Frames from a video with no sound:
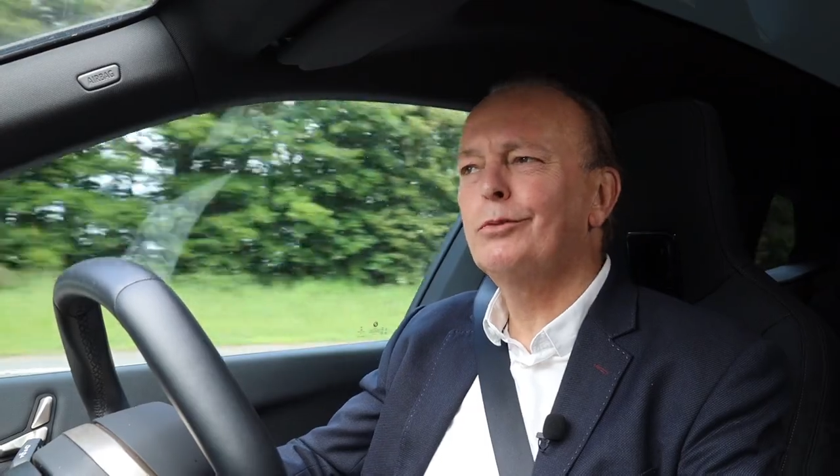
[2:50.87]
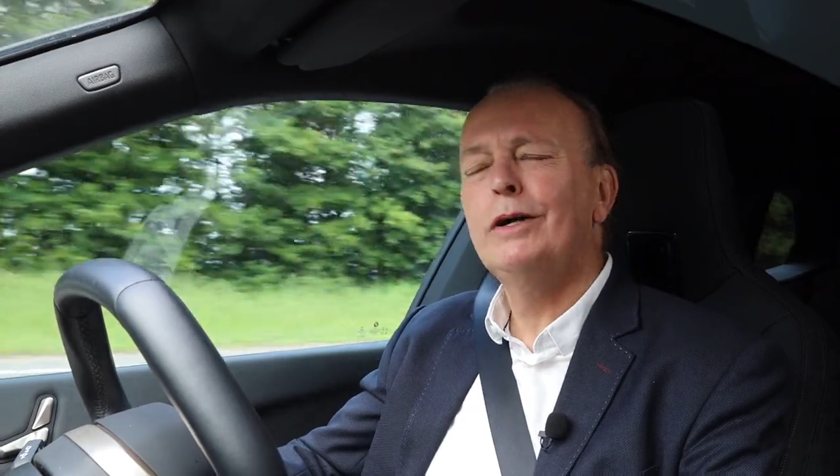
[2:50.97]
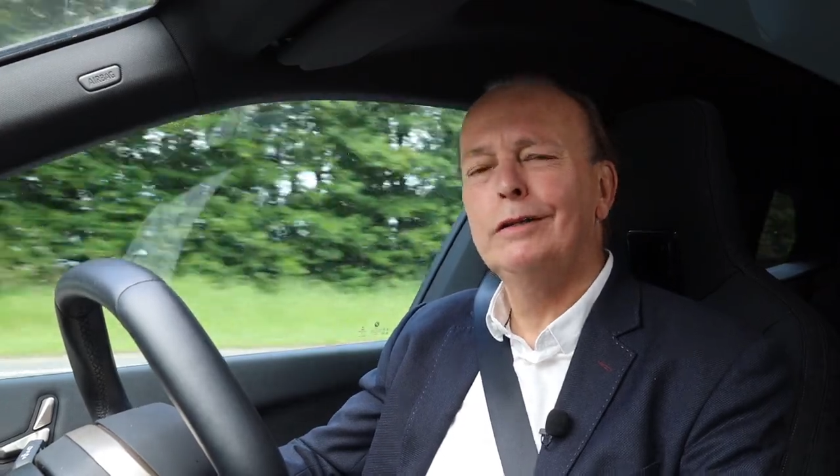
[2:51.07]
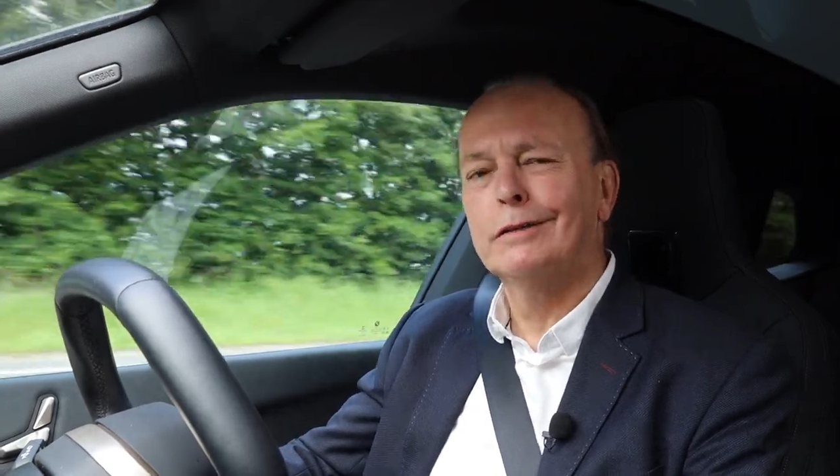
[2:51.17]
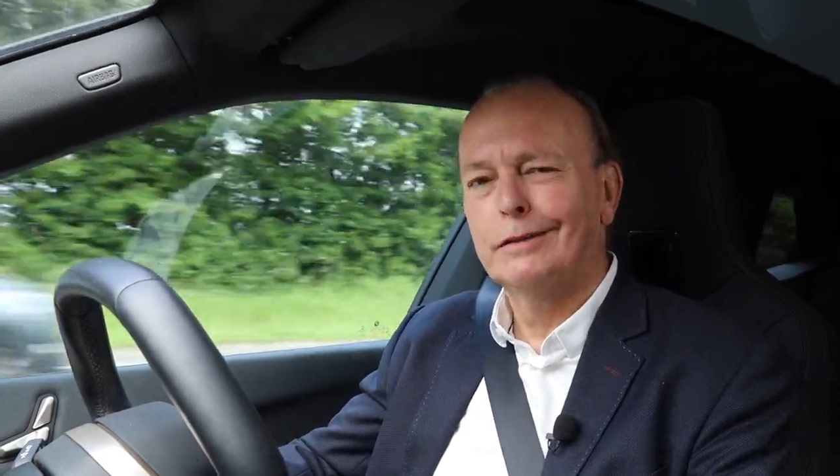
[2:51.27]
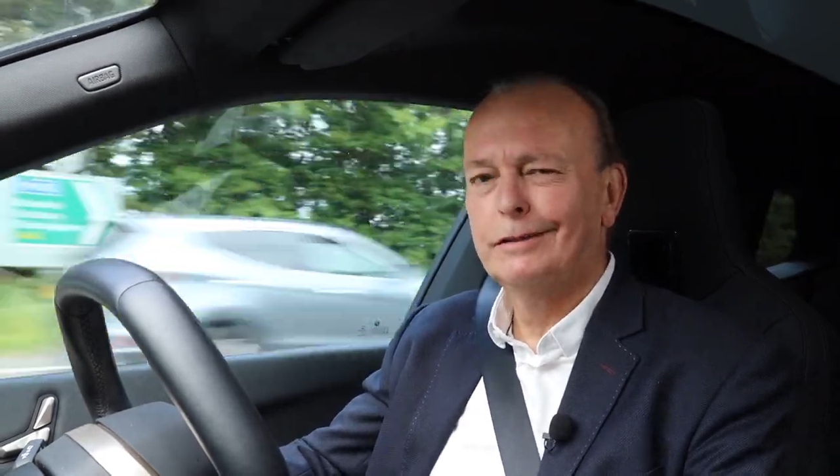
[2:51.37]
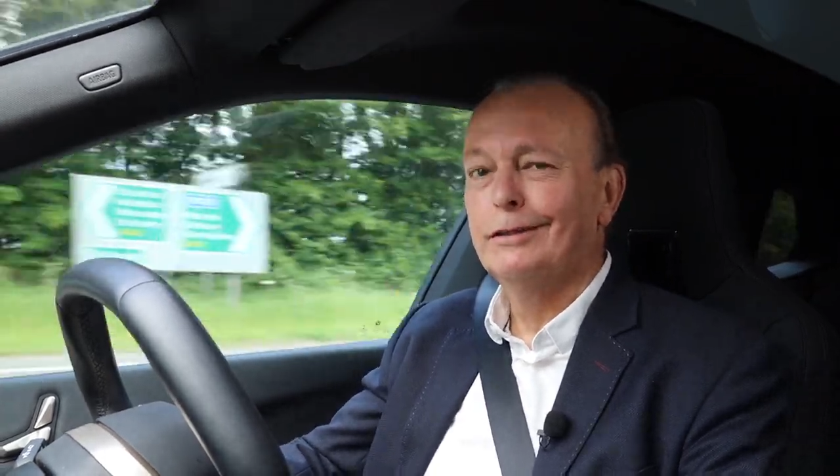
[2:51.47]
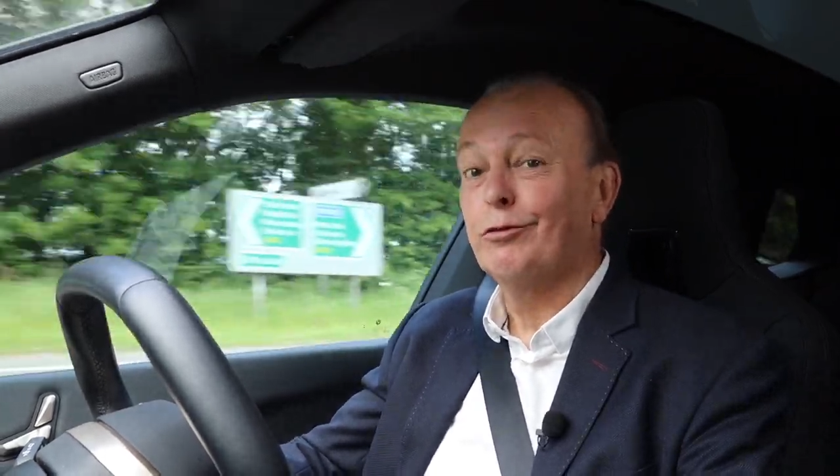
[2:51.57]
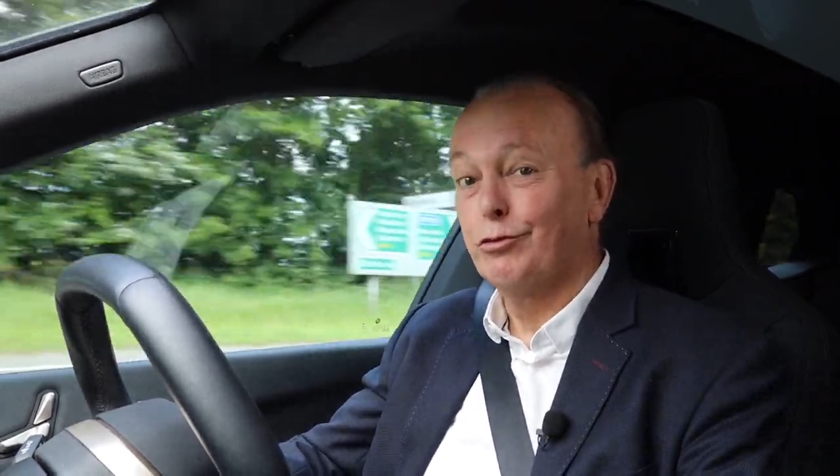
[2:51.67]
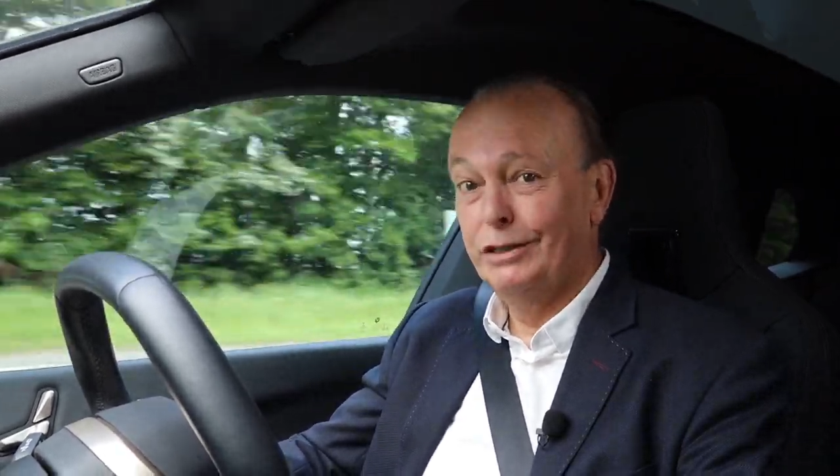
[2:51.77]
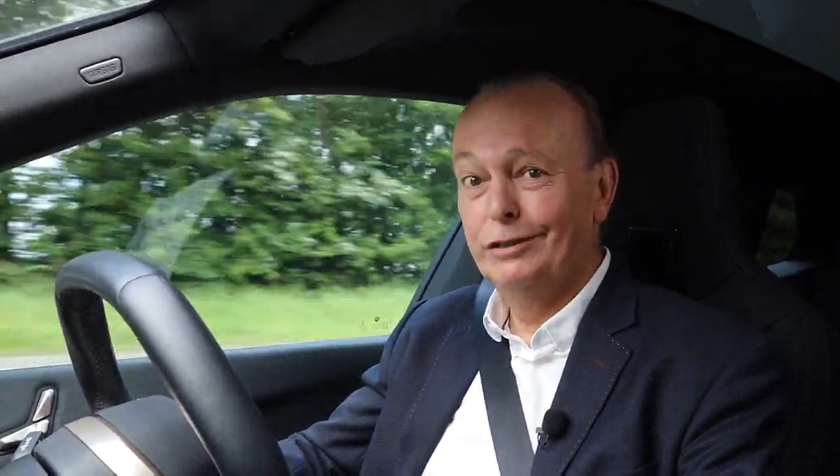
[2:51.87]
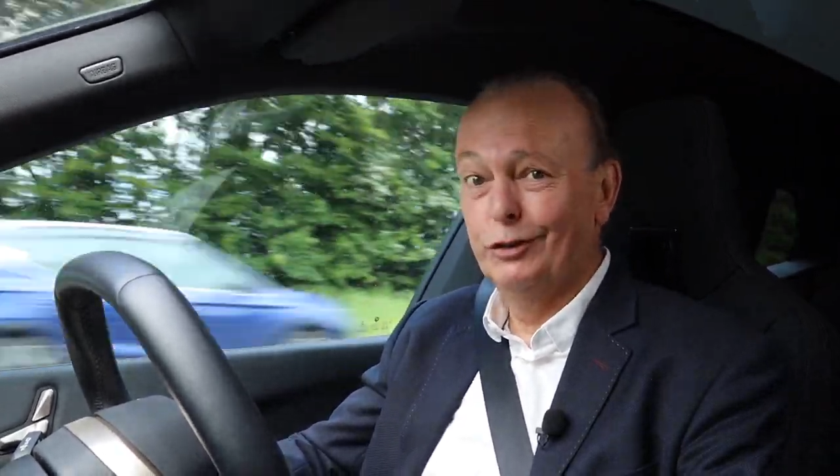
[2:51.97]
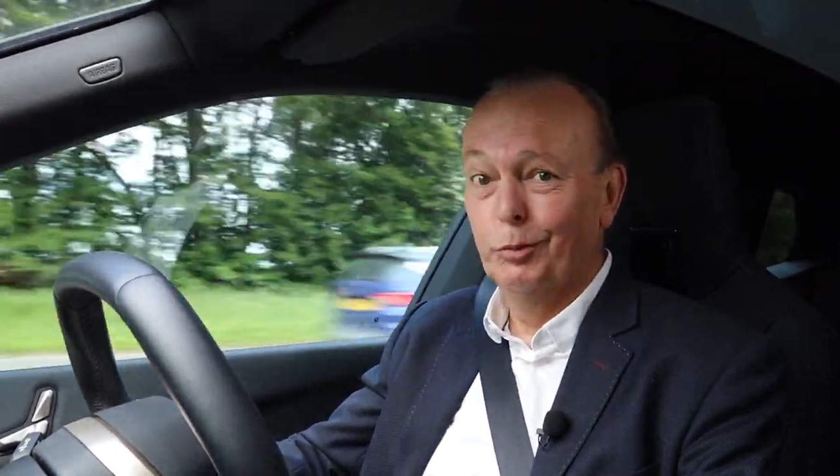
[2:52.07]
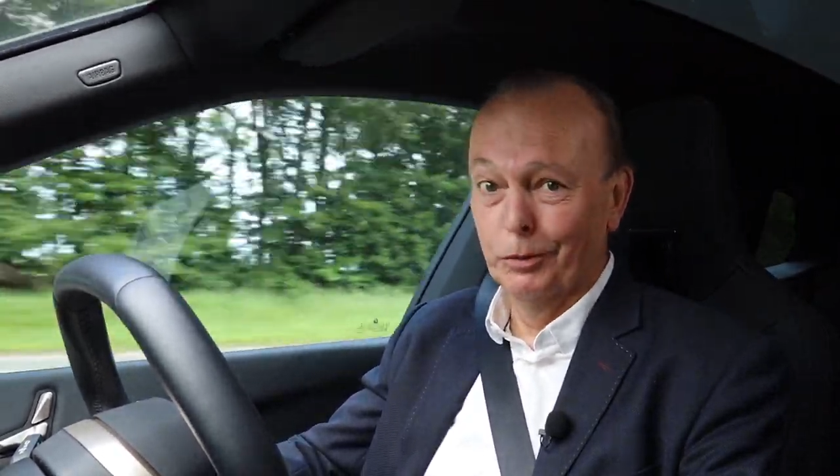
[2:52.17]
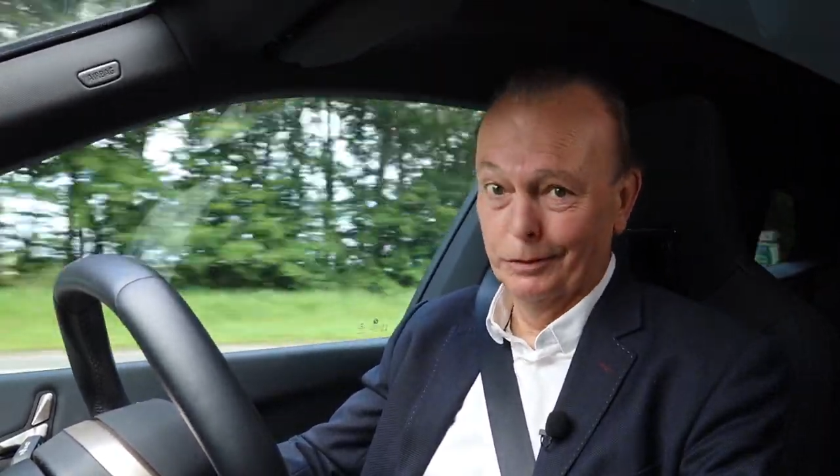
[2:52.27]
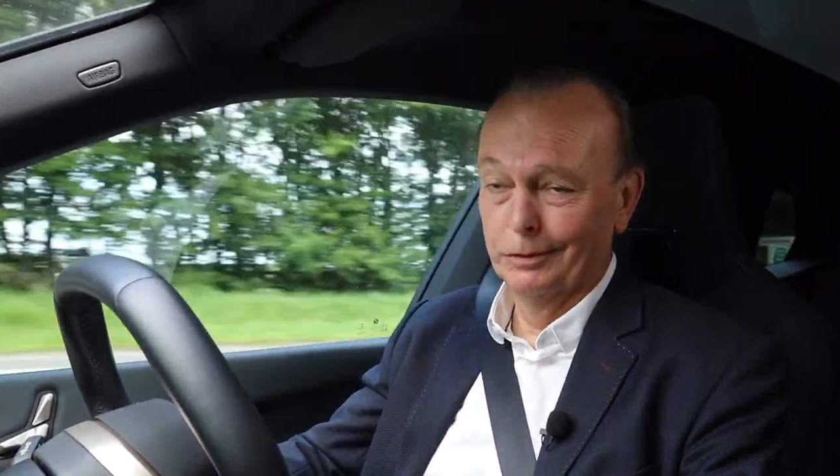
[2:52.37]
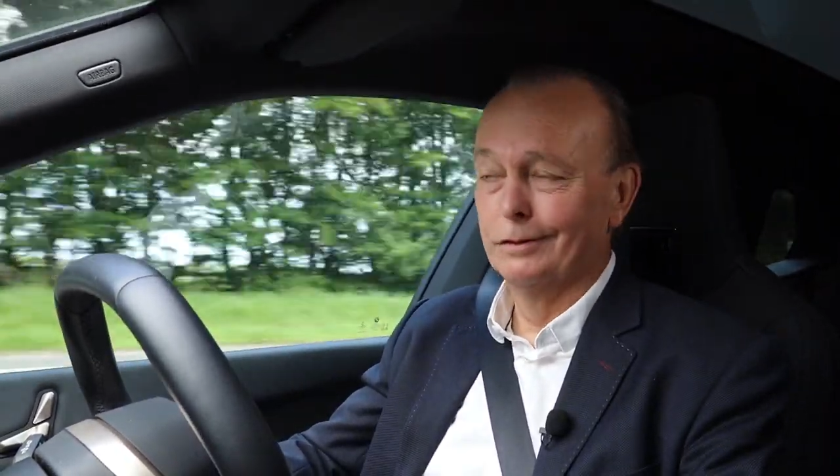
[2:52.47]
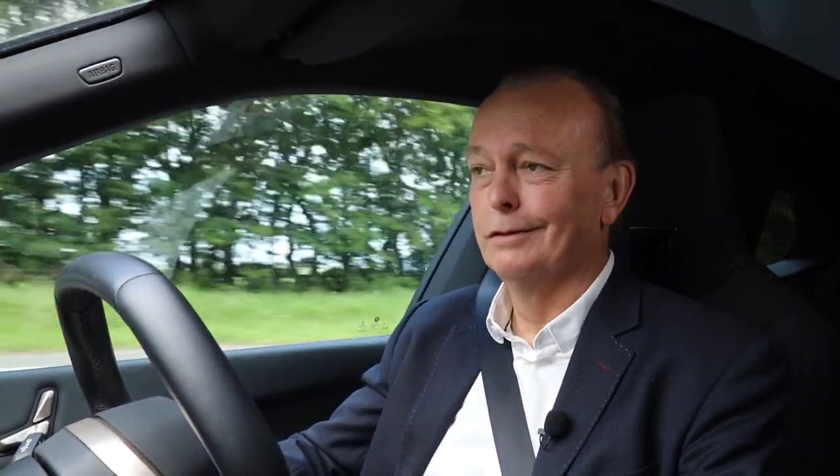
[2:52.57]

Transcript: well, reasonable.